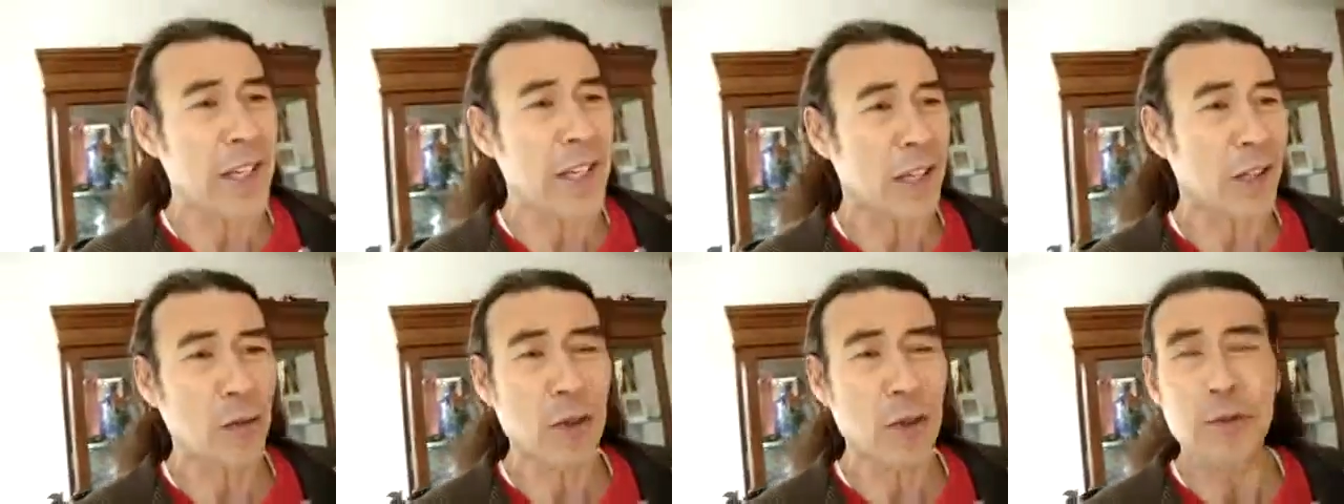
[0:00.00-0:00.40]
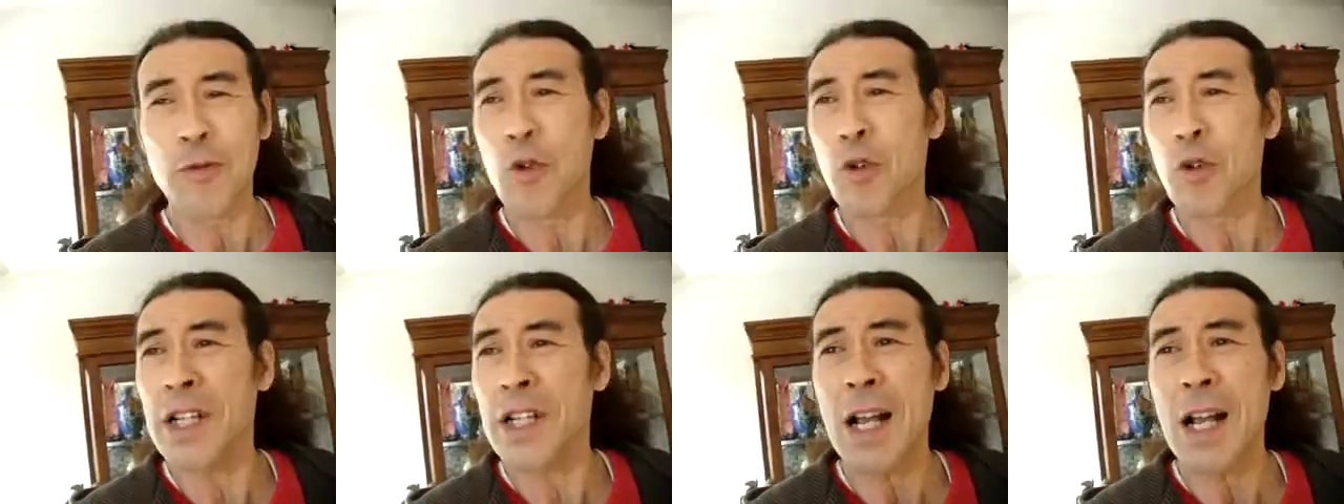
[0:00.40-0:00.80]
sick 3
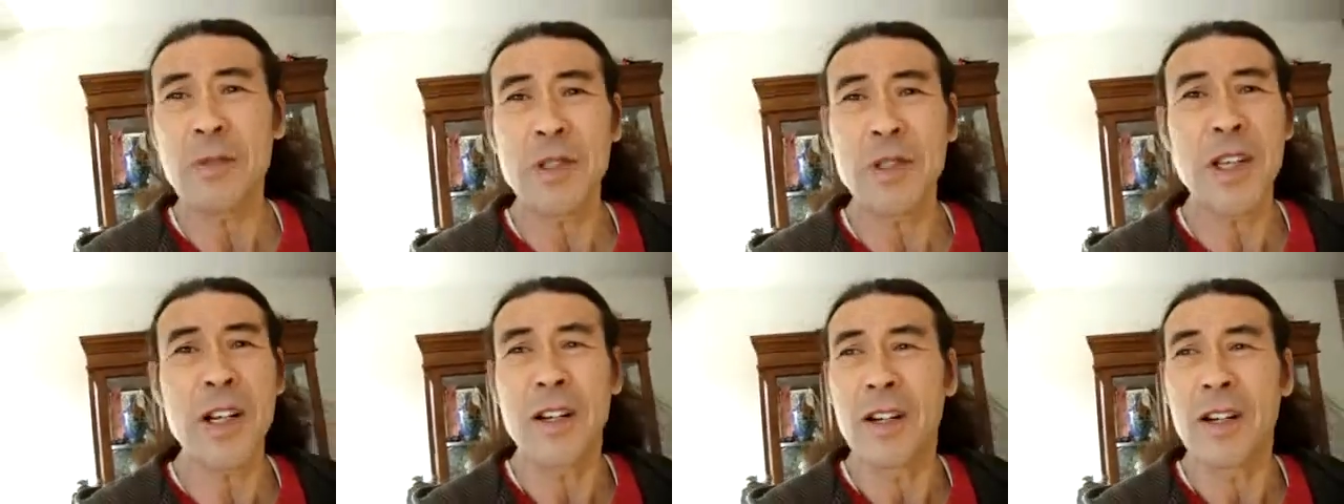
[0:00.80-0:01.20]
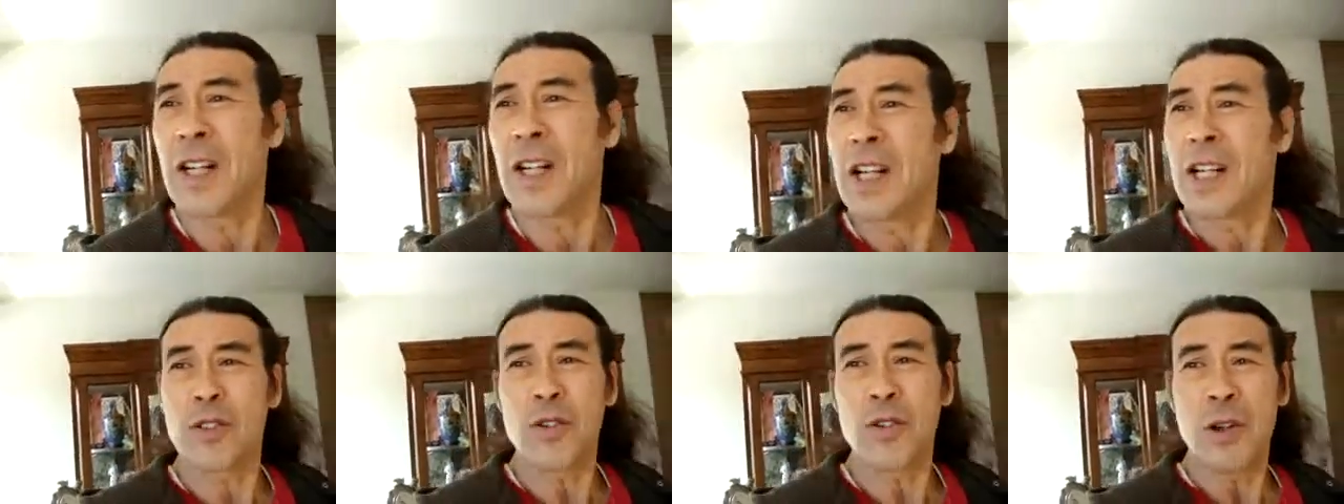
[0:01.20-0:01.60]
or 4 times a year.
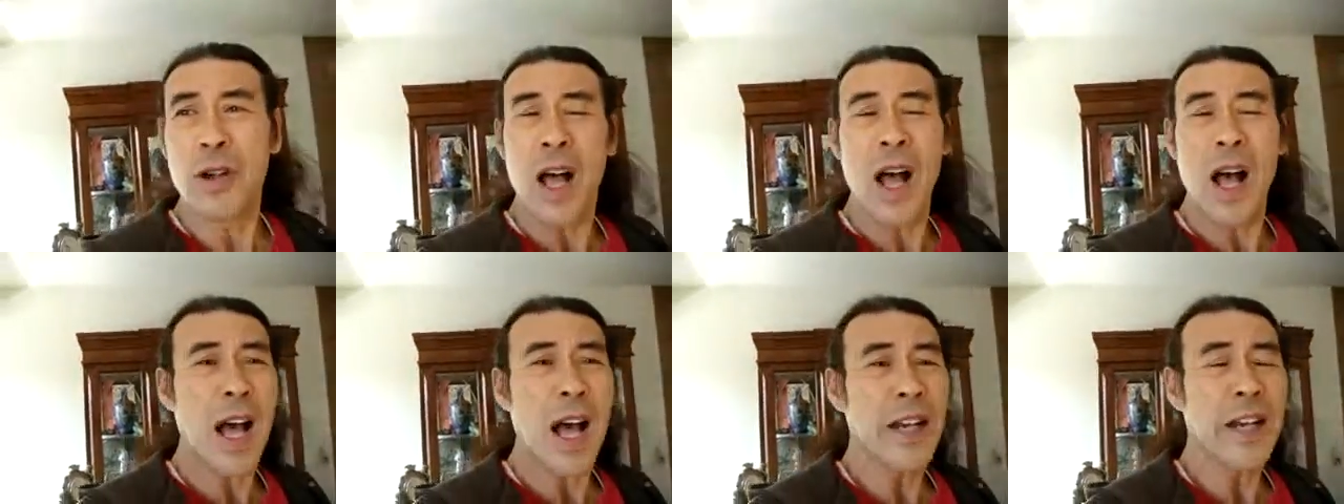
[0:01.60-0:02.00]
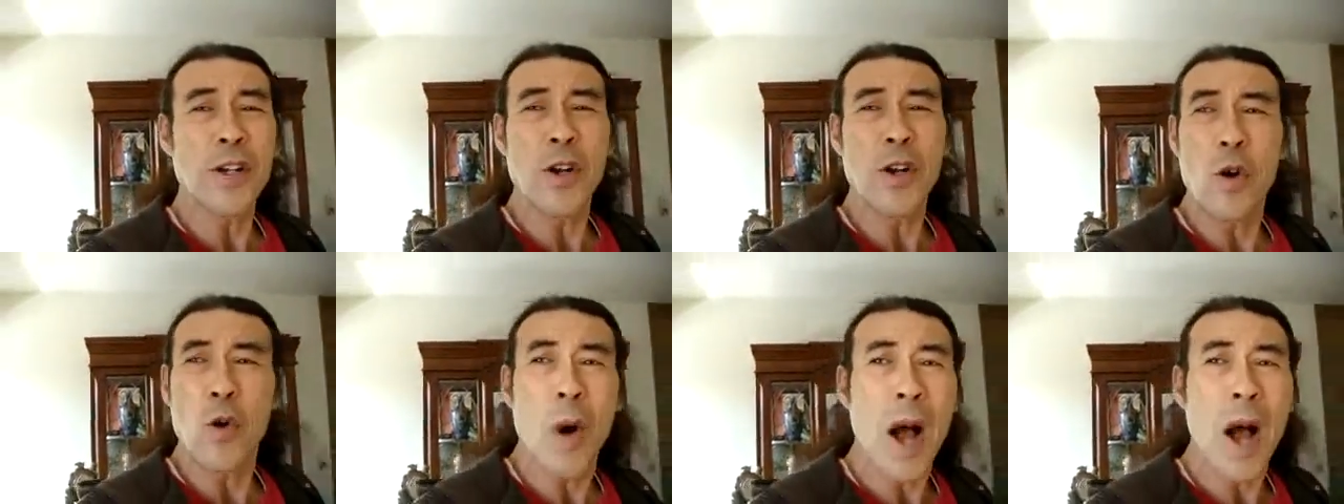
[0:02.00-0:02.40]
So I
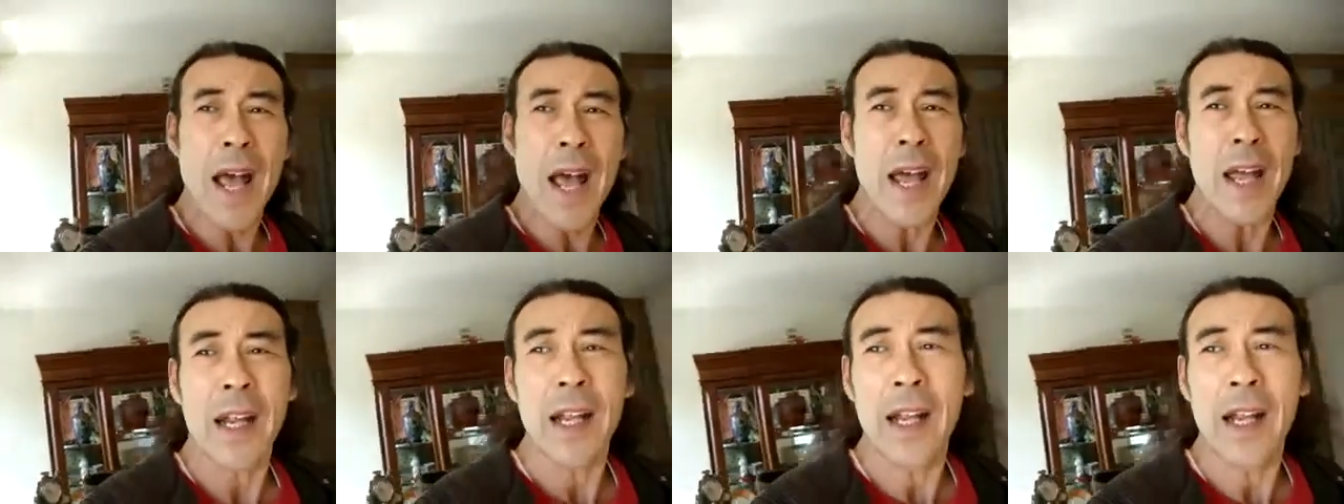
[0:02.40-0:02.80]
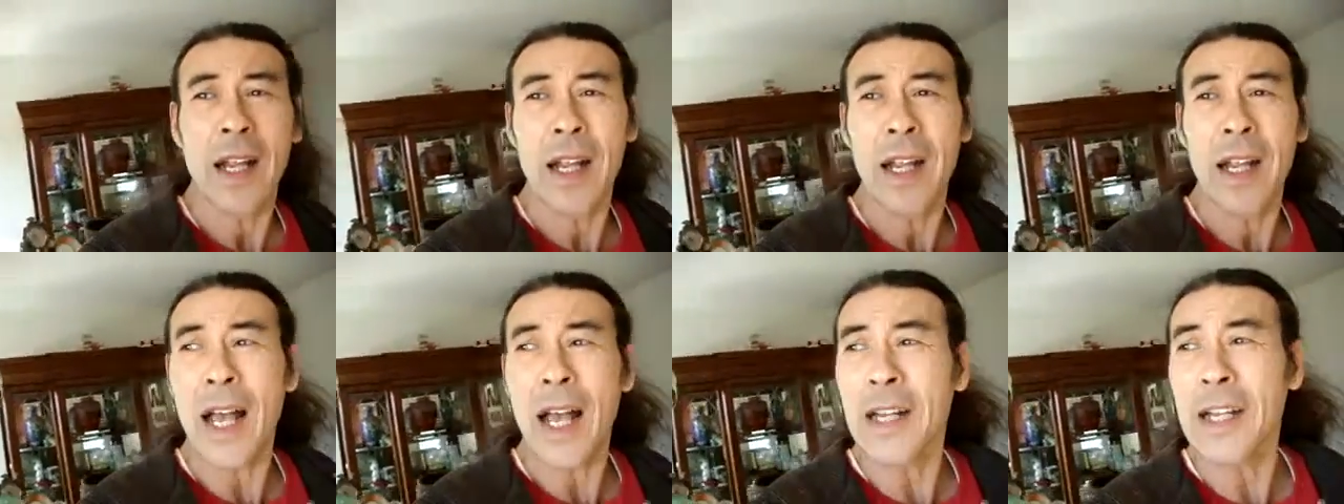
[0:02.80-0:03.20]
didn't know why.
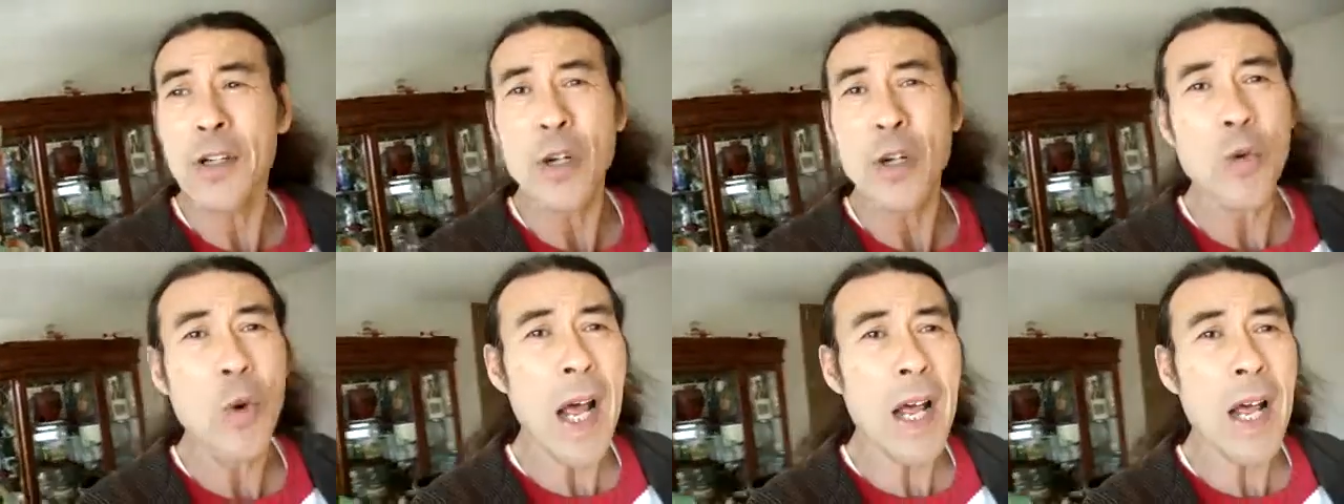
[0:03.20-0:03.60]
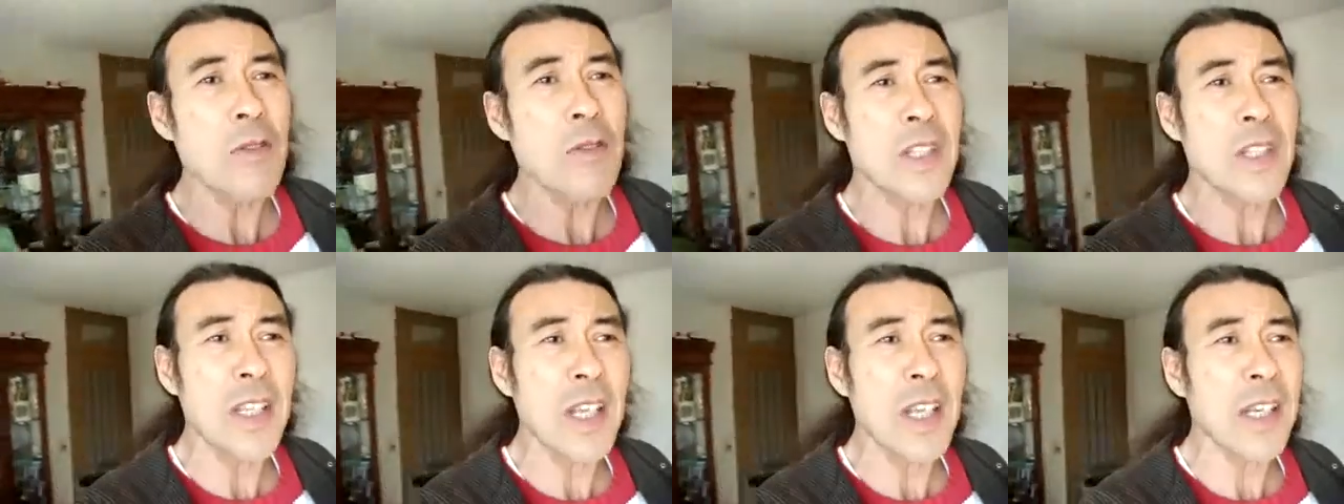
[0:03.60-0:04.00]
I didn't know why
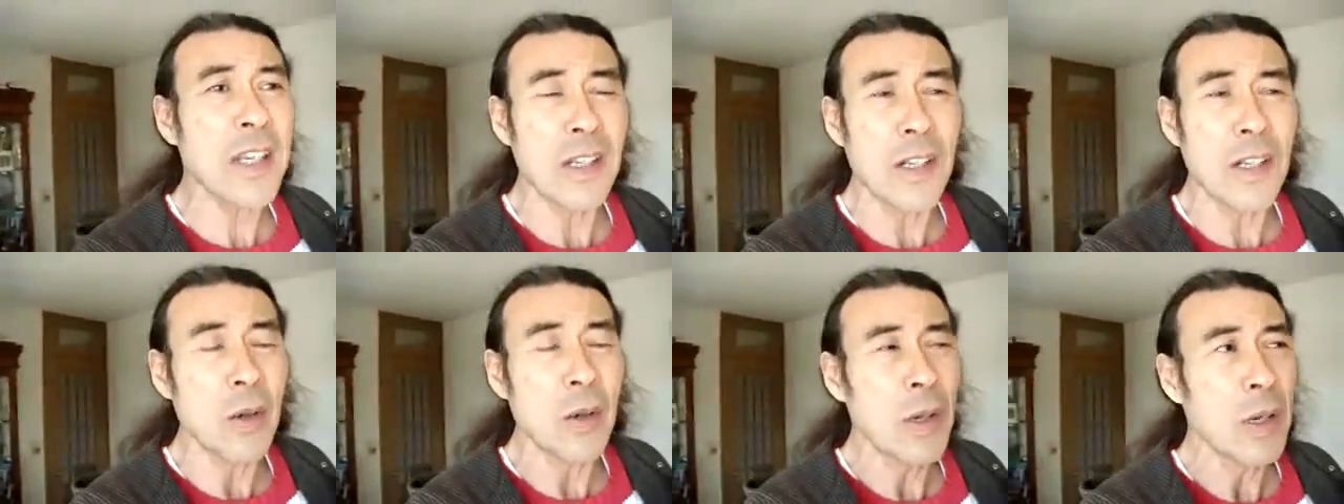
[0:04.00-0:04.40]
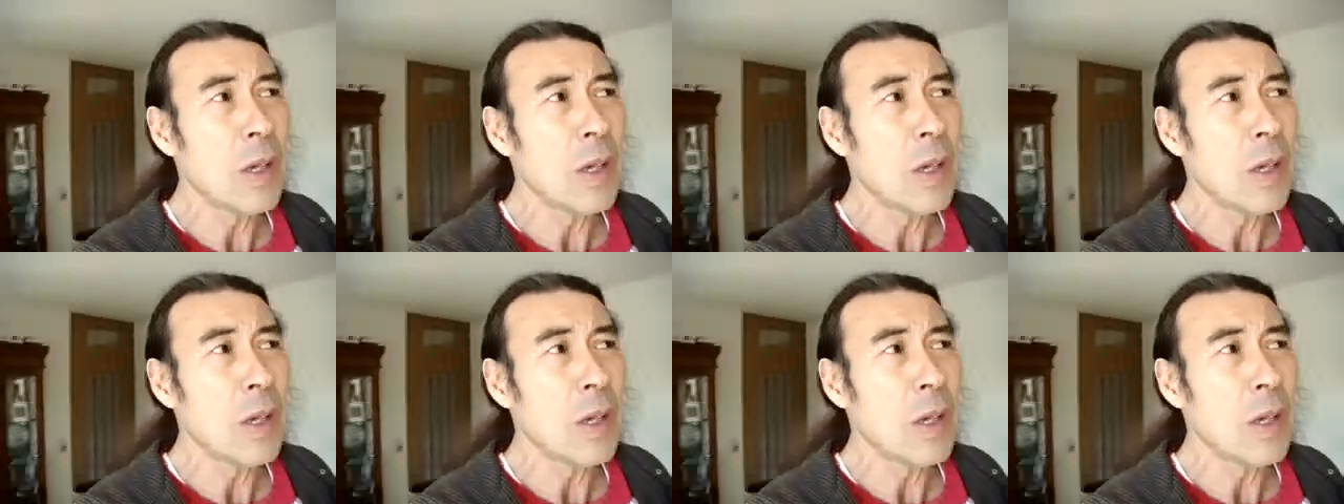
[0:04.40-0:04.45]
I was sick, you know?